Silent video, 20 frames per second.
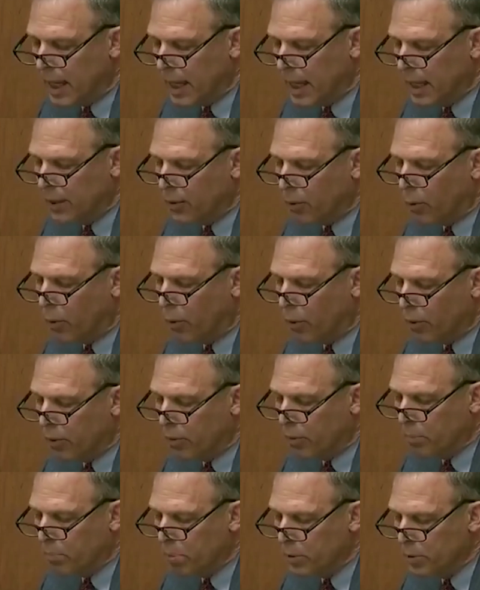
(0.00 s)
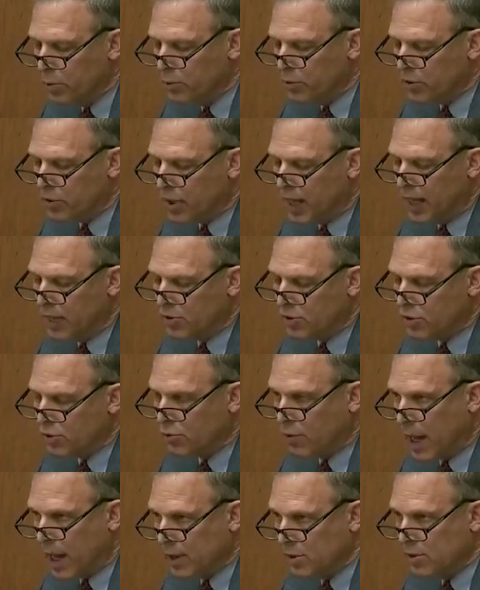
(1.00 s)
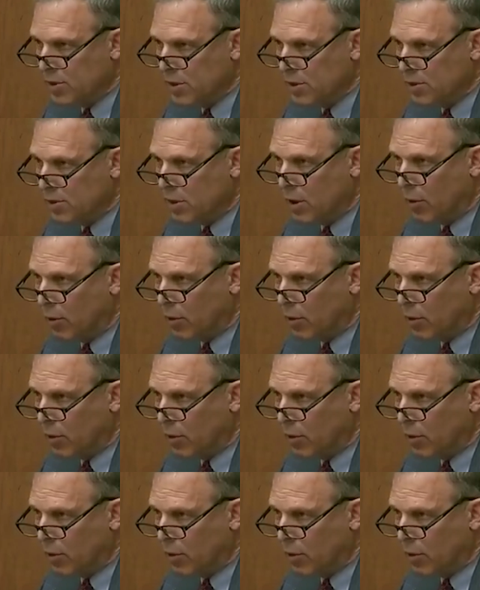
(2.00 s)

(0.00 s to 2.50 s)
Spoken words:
and or the Blue State Strategies